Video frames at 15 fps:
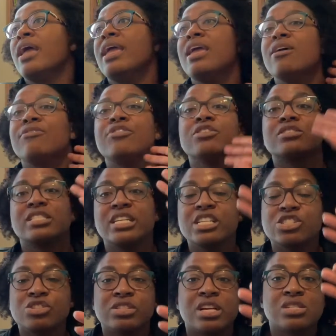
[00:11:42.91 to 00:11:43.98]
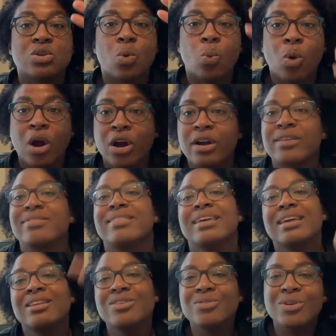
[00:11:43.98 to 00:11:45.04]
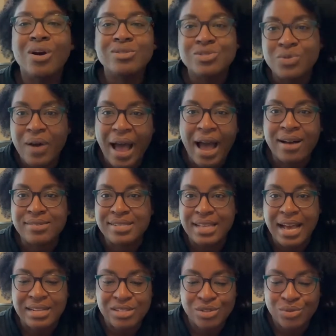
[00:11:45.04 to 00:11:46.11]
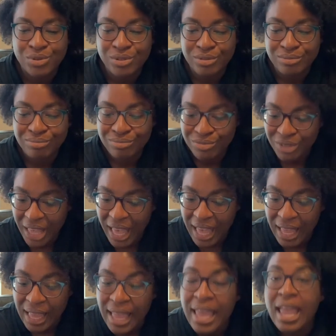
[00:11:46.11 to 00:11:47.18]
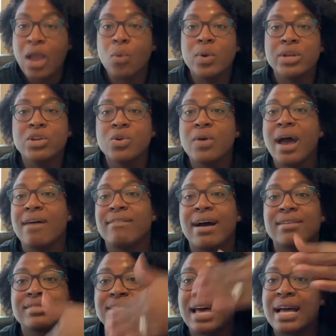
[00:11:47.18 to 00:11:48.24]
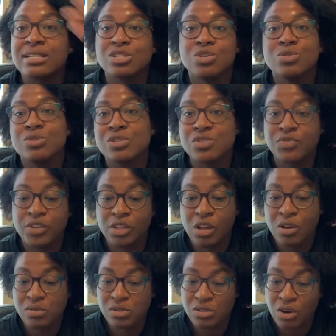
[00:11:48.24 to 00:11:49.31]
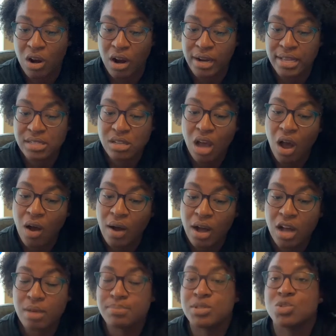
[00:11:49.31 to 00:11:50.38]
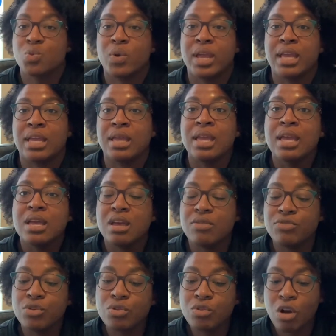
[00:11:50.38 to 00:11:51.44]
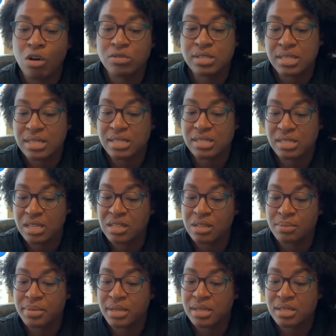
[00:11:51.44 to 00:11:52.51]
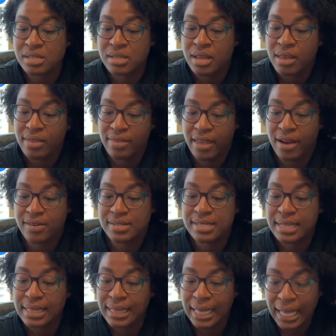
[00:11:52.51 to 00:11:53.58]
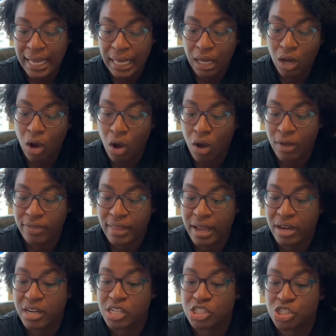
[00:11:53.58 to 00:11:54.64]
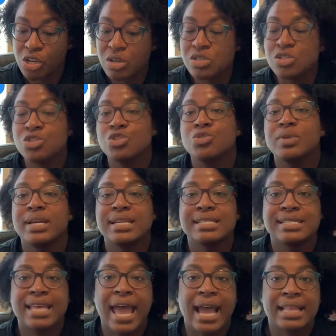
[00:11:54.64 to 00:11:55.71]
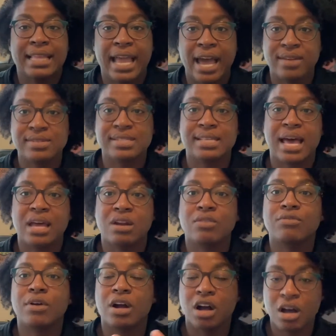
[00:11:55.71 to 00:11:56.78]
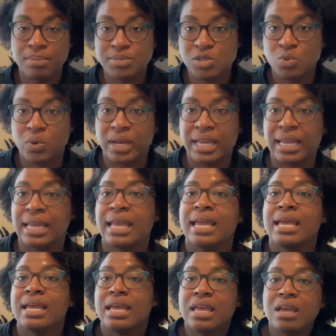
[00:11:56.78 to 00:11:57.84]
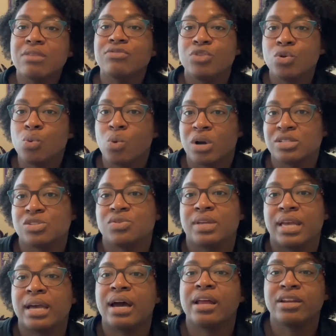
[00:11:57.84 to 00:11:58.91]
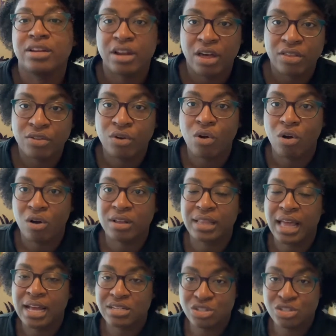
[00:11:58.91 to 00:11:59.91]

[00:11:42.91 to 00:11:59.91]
If your teacher doesn't work, then you go to an outside tutor, okay? And we do have outside tutors for Lone Star. It's called Upswing. If you go to the syllabus, there's a link on there that shows you exactly how to sign up for Upswing if you want to get another online